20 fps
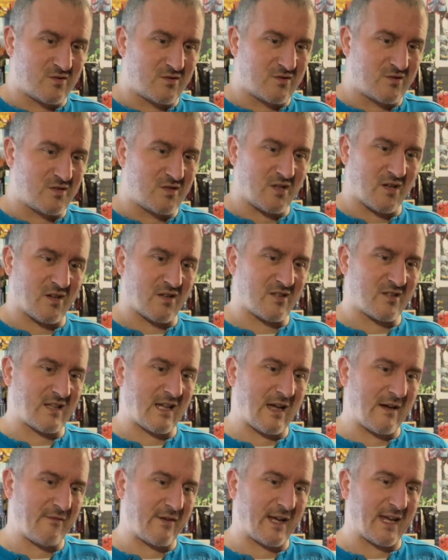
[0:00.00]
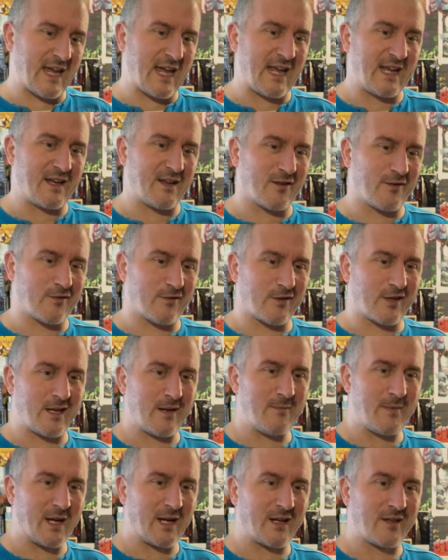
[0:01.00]
just having any other
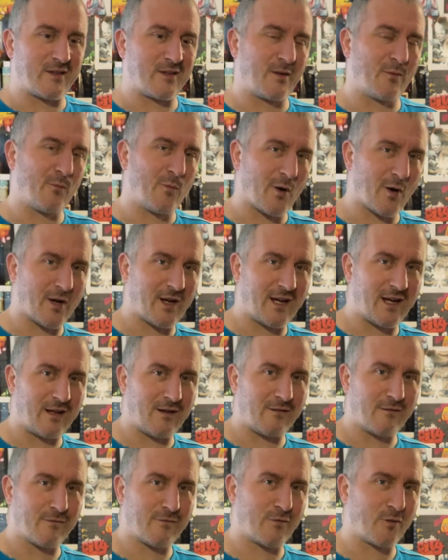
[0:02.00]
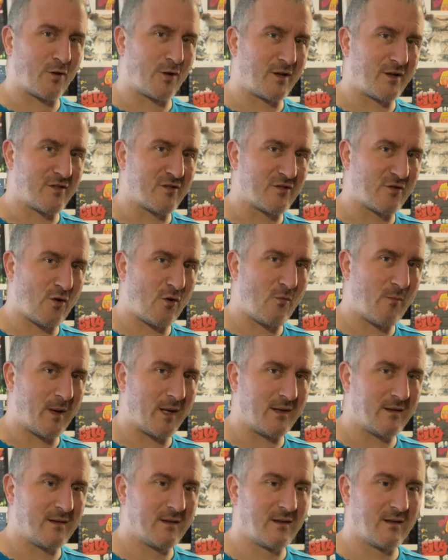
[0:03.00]
gimmick to work in for an
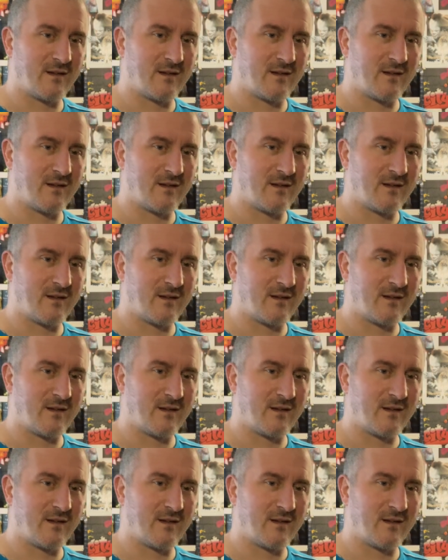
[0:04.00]
installment.